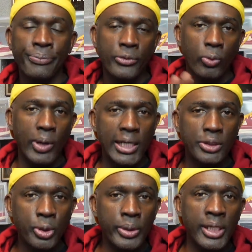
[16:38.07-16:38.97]
What I
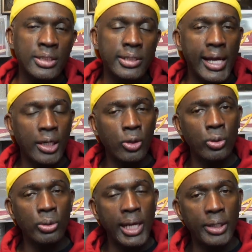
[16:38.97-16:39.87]
do is I
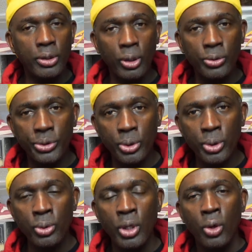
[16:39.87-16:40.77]
go
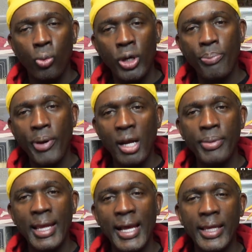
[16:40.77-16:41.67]
through what Power
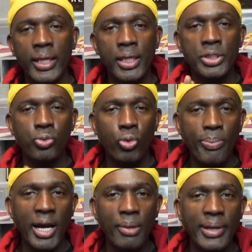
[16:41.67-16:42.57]
BI is, what
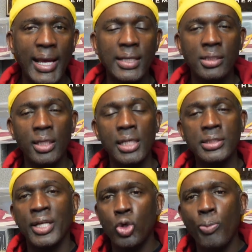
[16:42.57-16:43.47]
Power BI does,
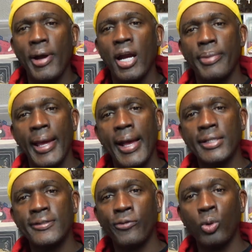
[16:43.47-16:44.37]
and who Power BI is
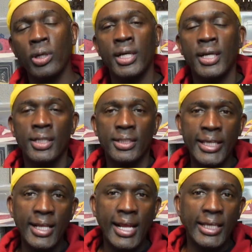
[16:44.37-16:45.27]
for.
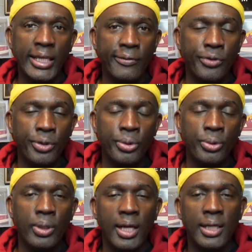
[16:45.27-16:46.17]
Then I give
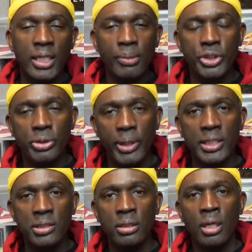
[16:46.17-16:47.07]
you a
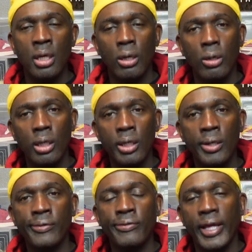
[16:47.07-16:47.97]
demonstration
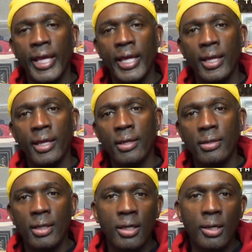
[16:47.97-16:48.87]
of a
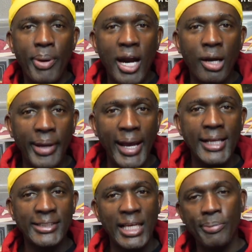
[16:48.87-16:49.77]
Power BI
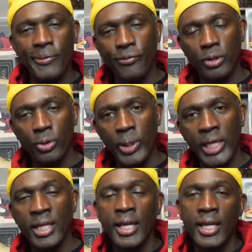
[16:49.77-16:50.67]
example for the week,
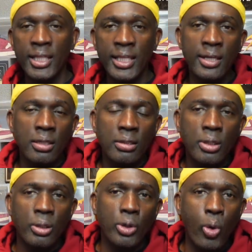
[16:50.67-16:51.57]
and then
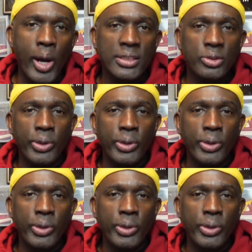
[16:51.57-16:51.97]
questions.